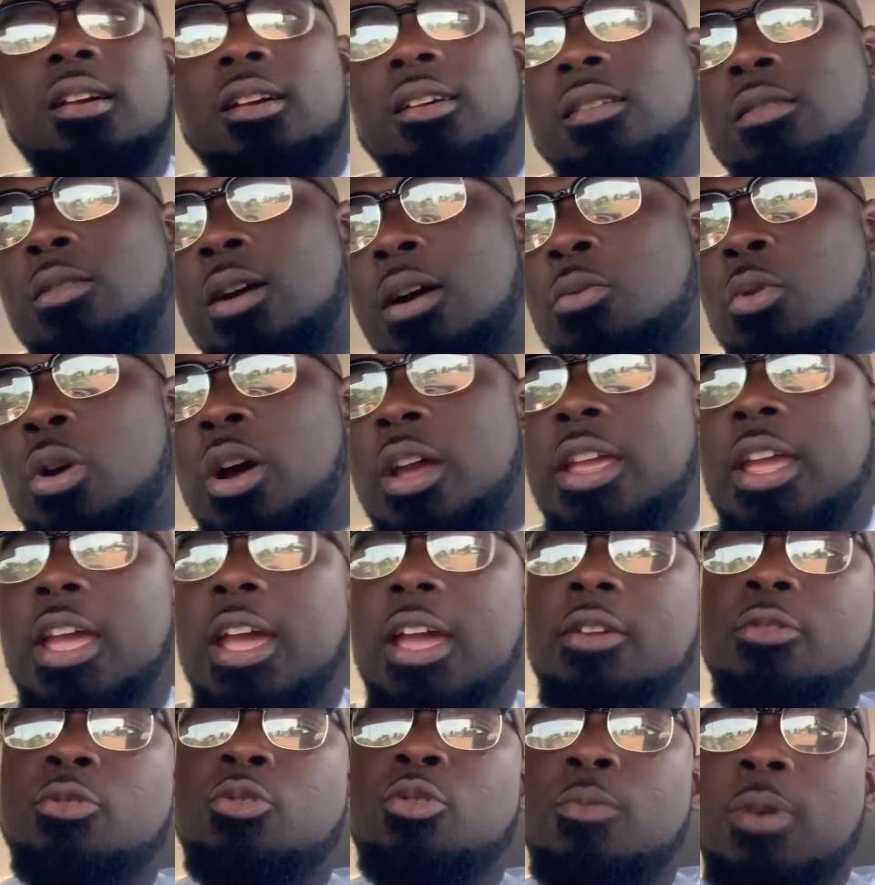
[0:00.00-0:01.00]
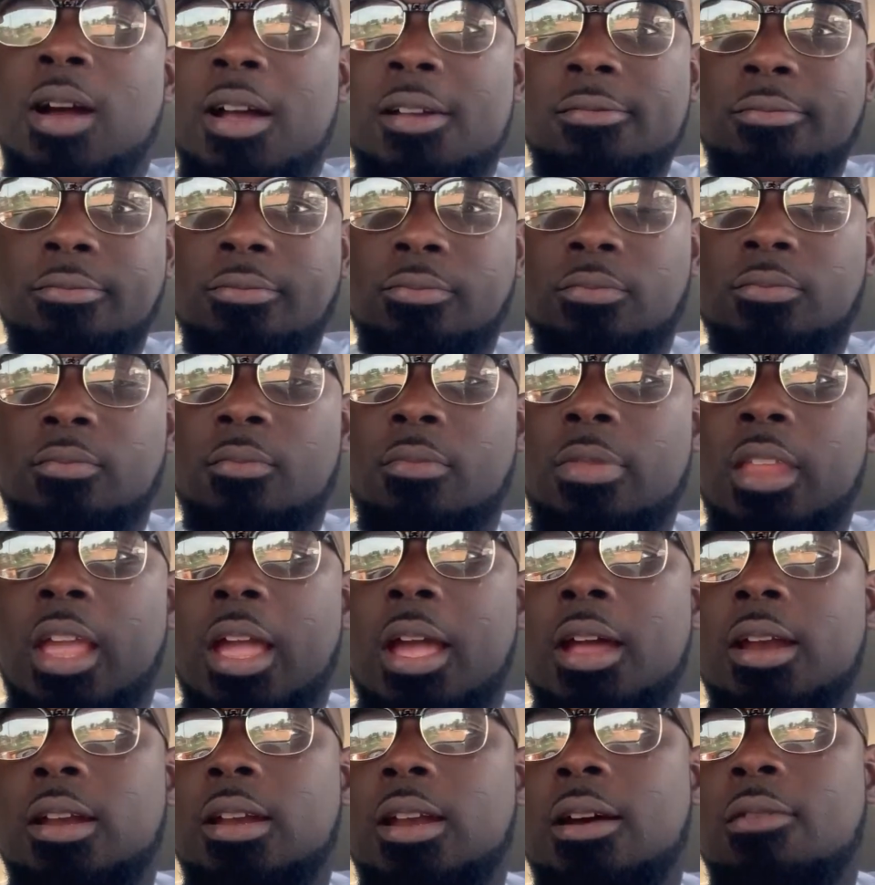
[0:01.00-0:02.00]
Wakoye Juma
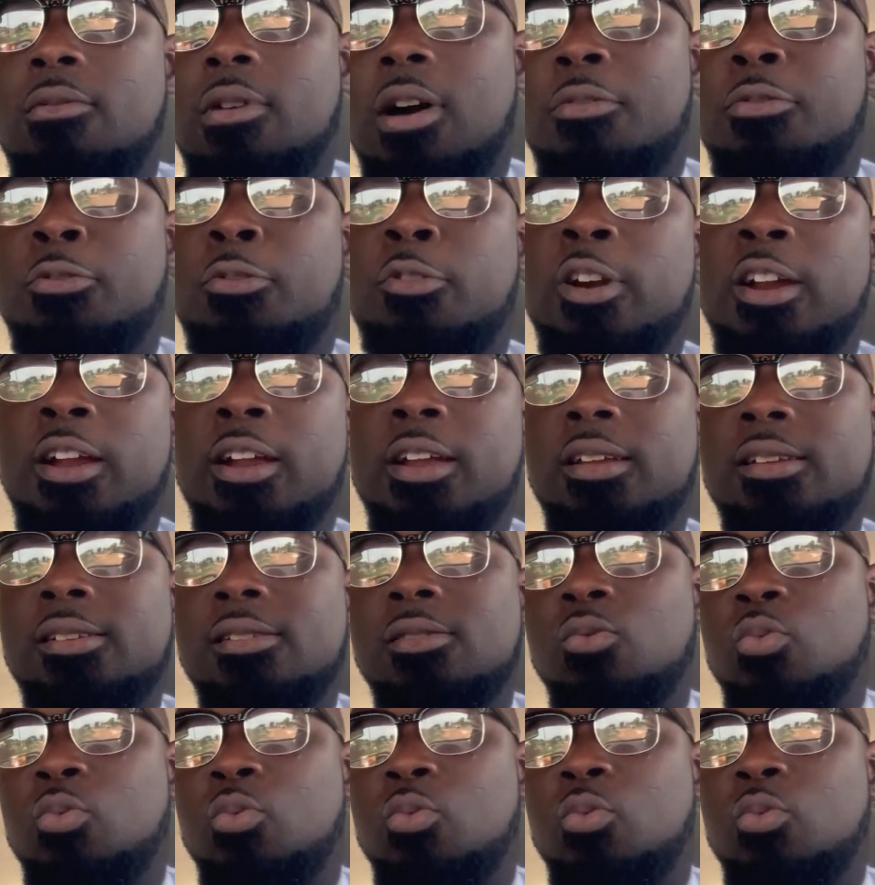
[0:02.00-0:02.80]
and Wafre